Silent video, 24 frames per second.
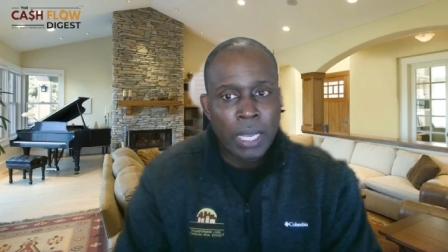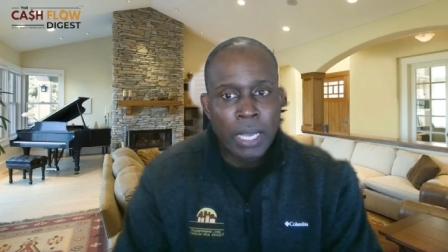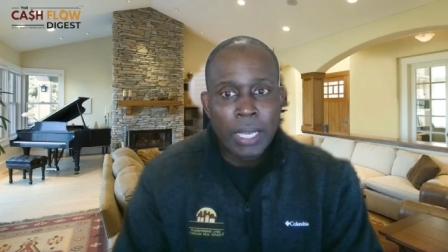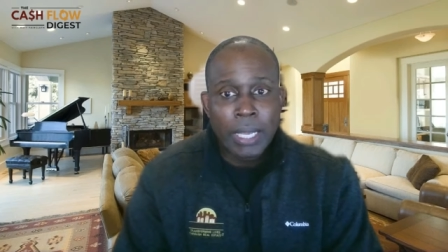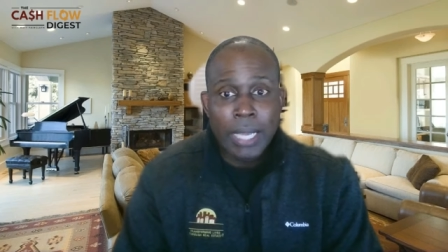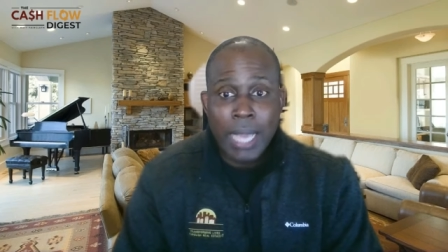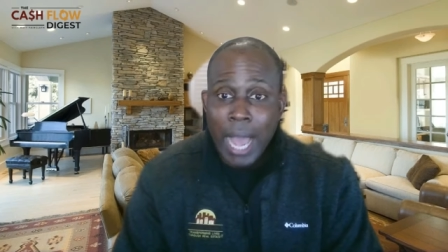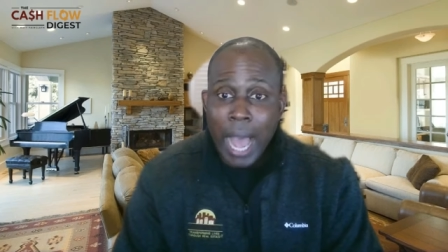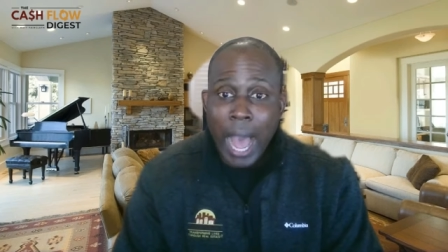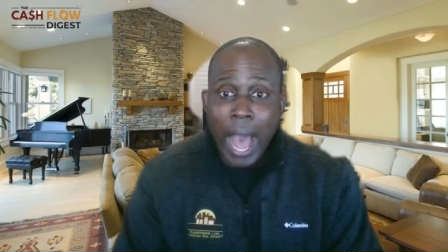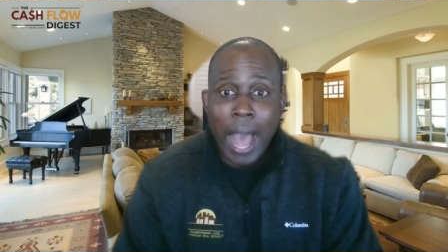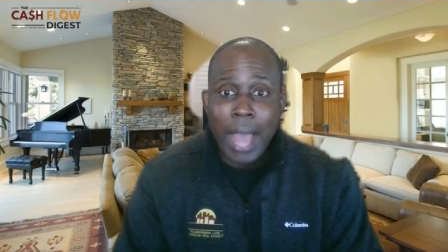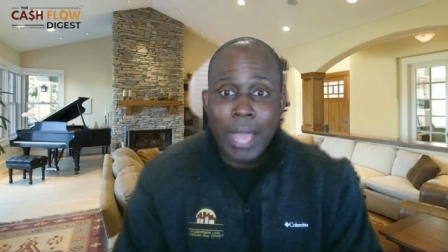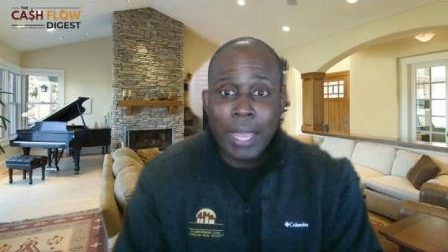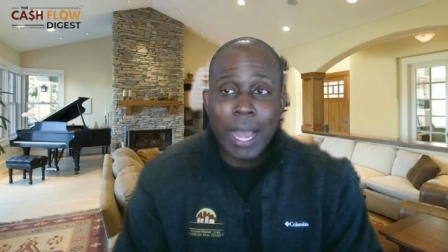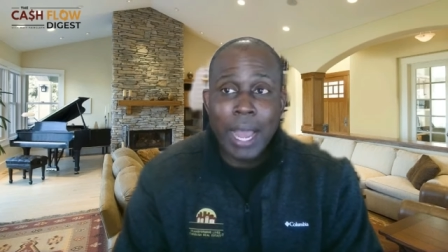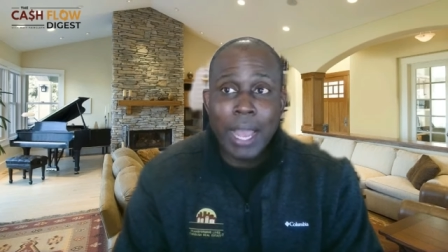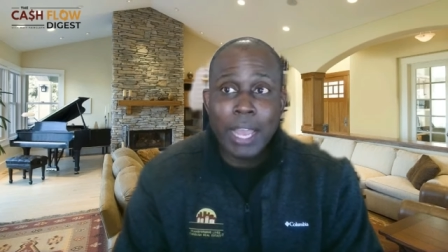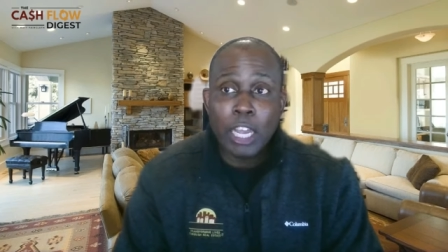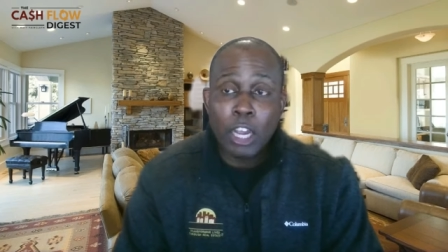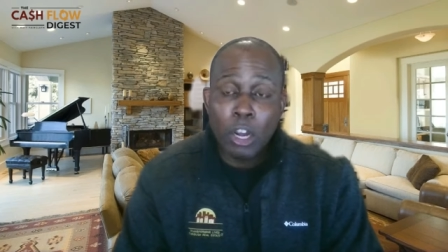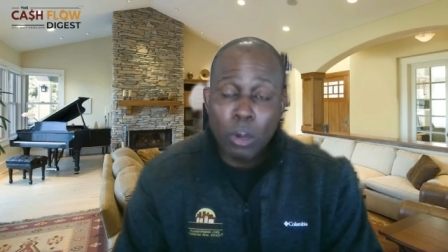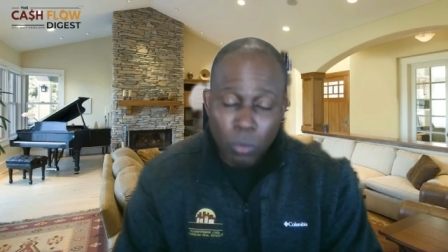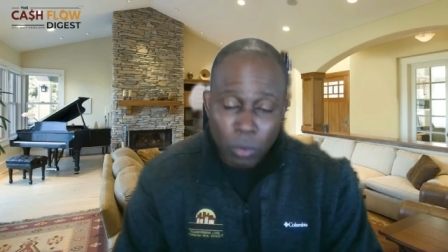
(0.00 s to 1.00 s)
Yeah, I, I
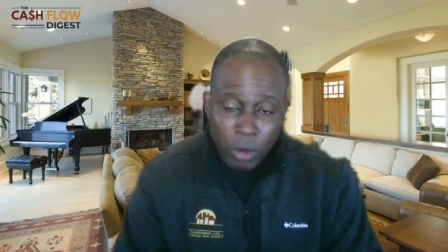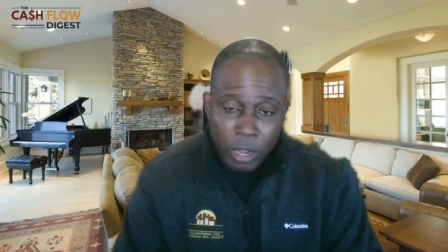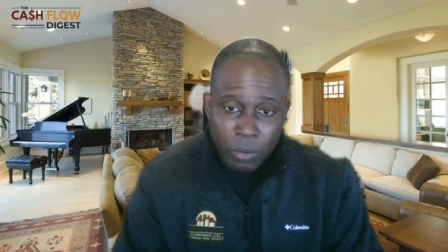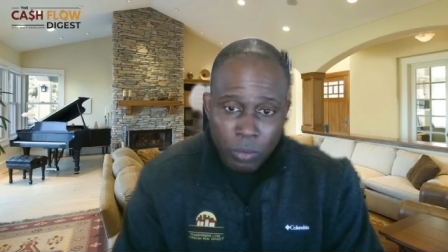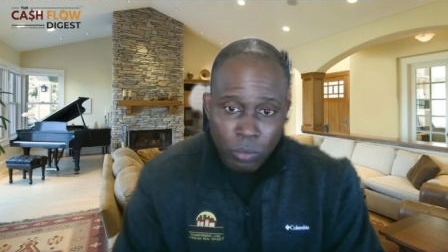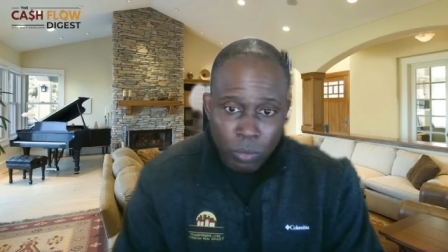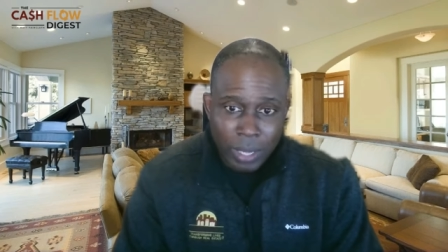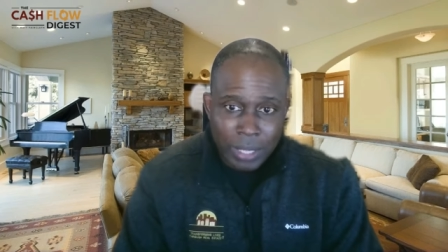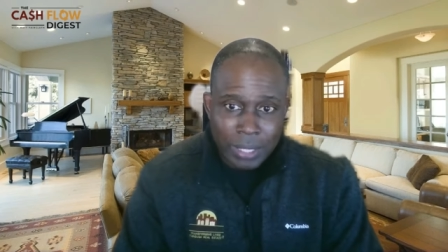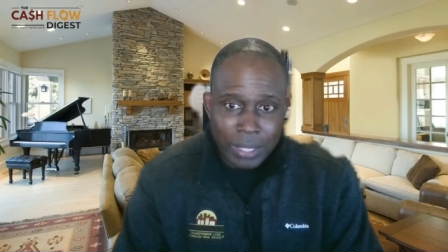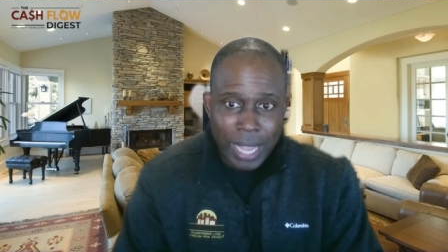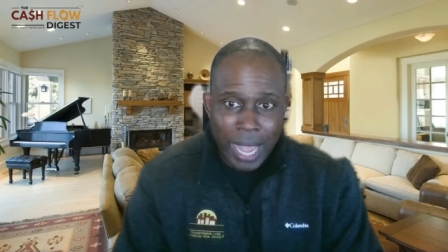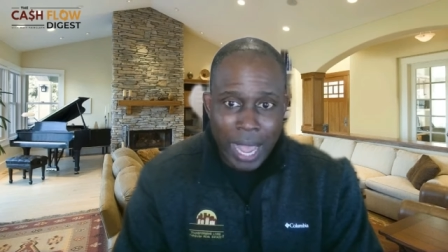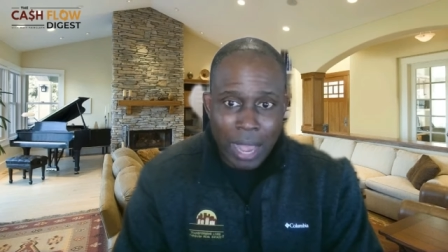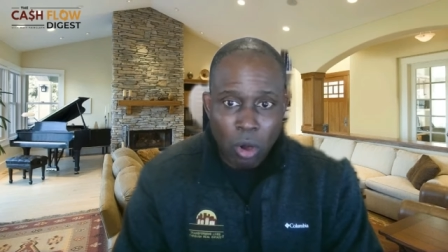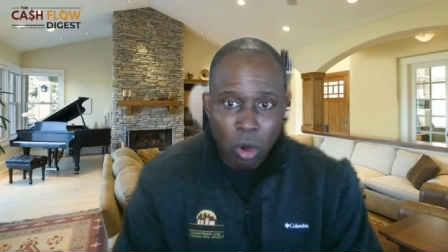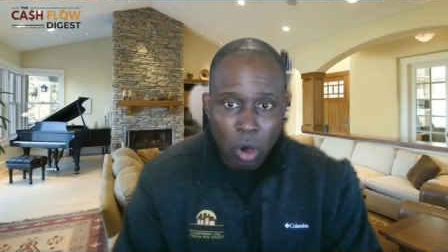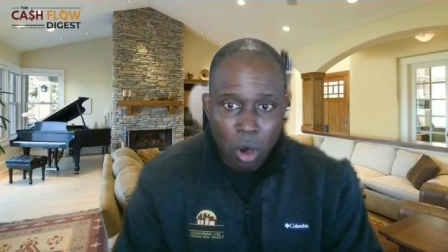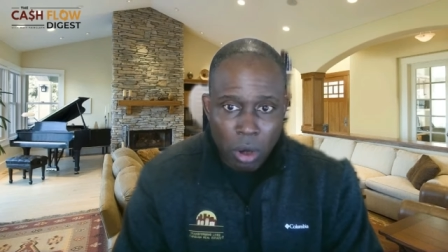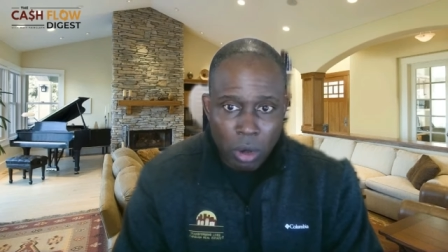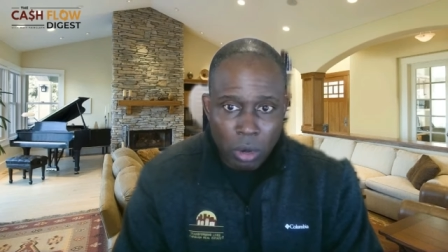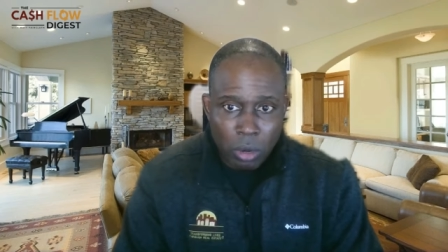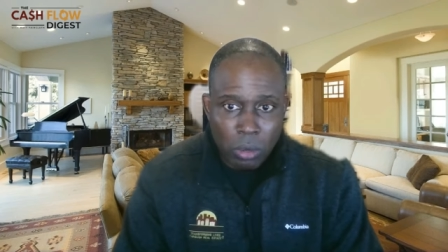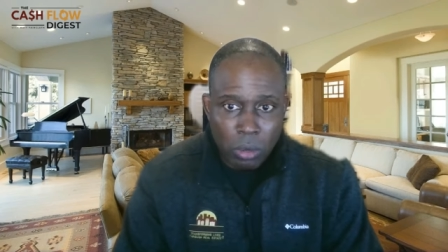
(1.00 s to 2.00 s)
agree with that
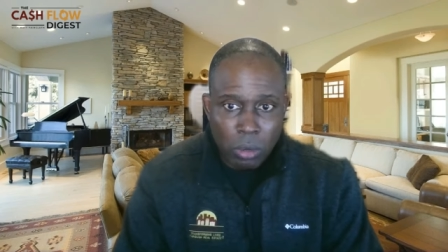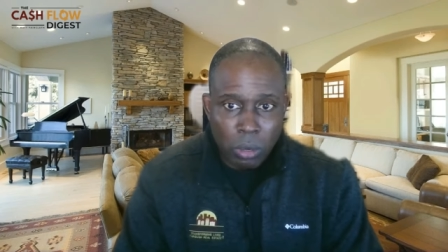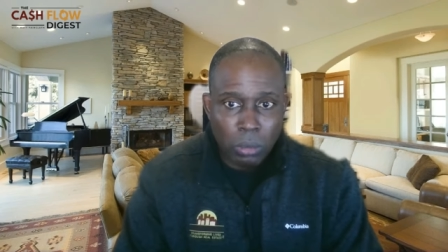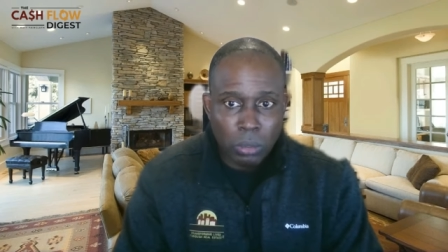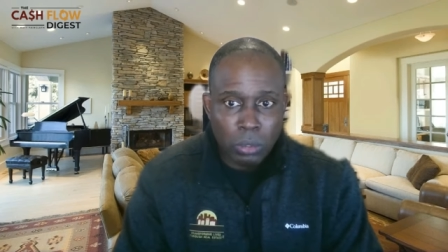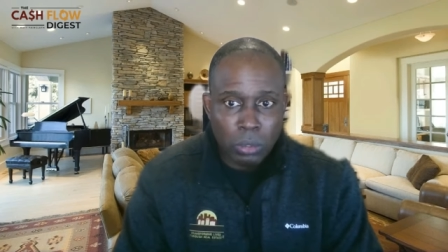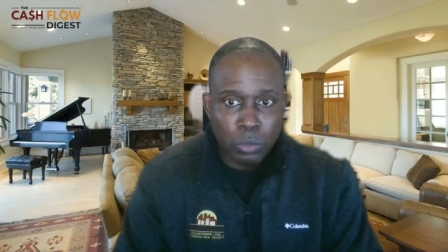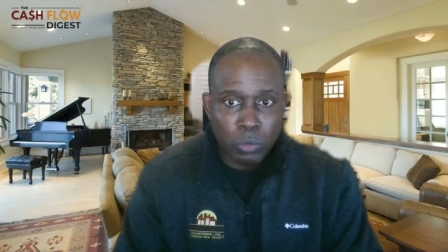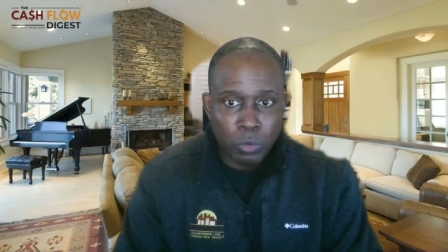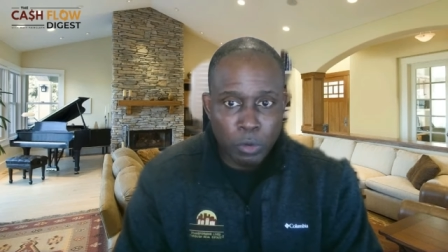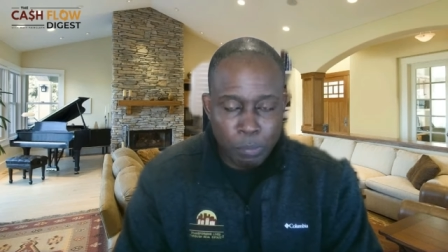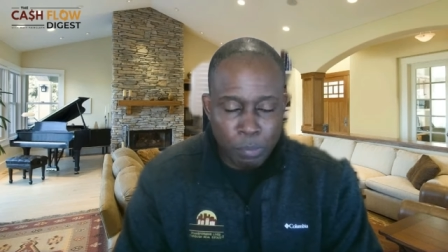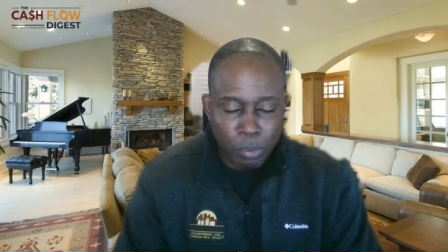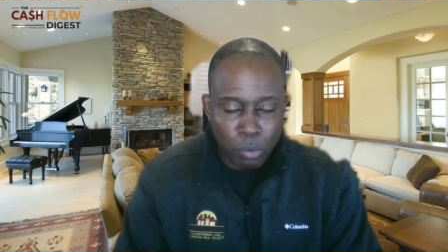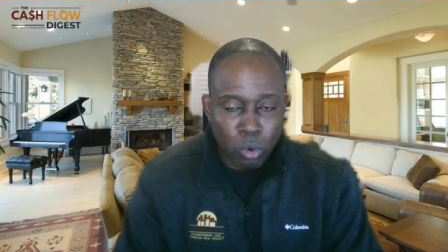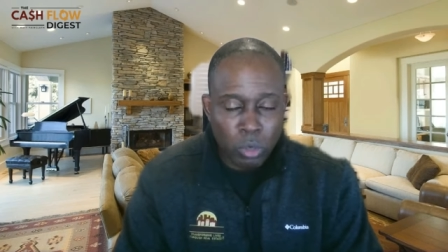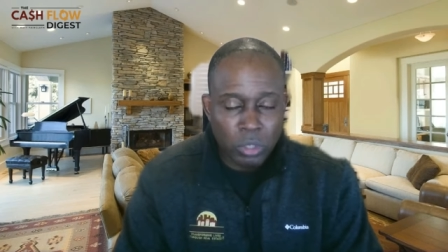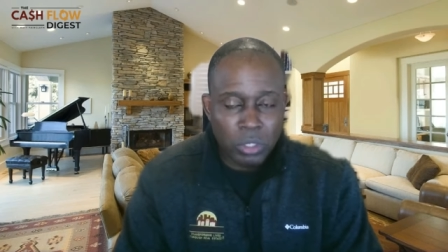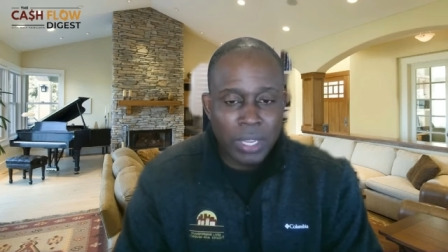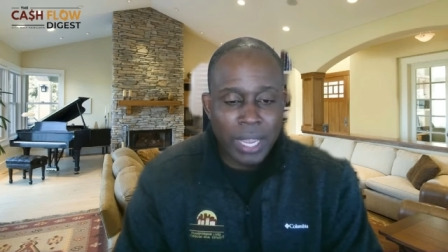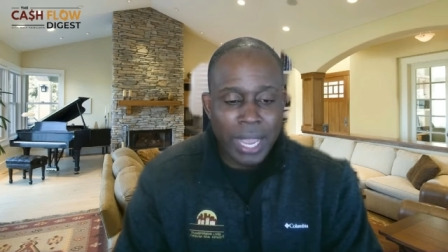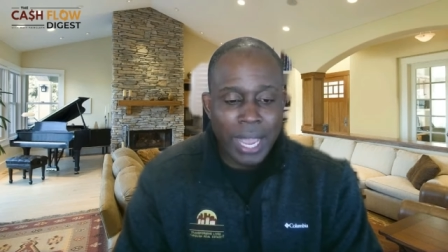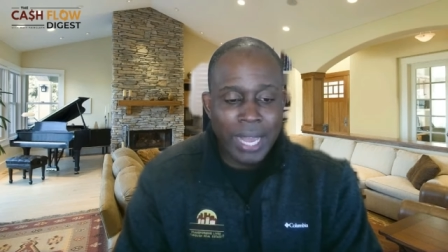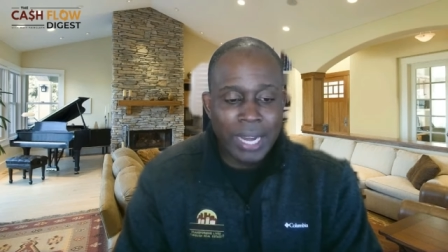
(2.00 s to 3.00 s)
article's
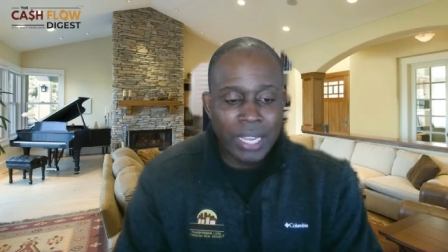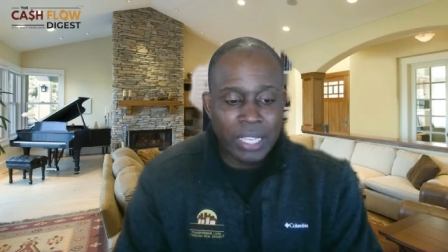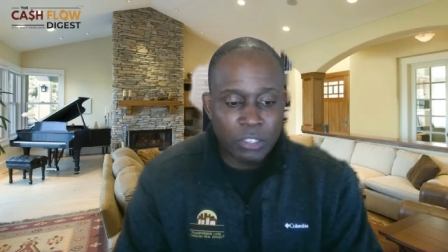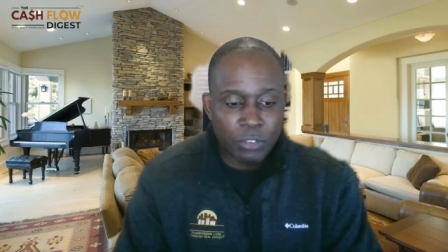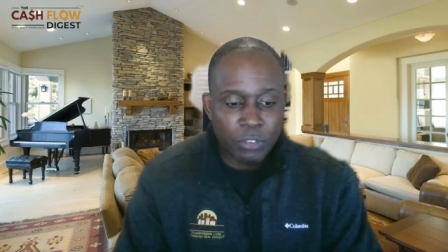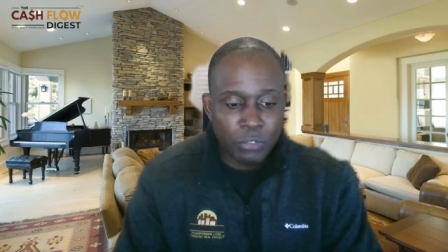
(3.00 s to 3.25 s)
reports and its